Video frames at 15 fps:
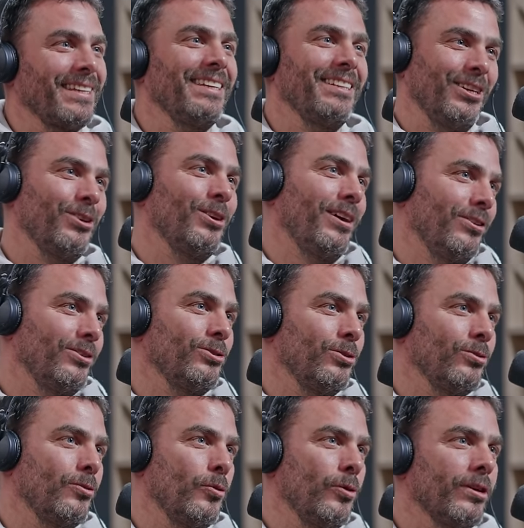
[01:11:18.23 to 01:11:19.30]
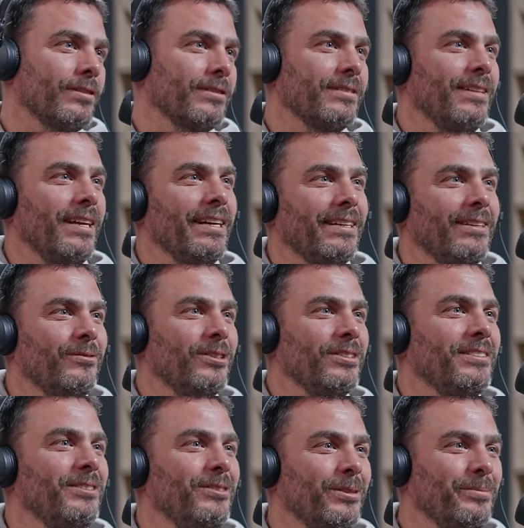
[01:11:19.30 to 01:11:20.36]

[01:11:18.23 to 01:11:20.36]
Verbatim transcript: You know how the guru works. Like once you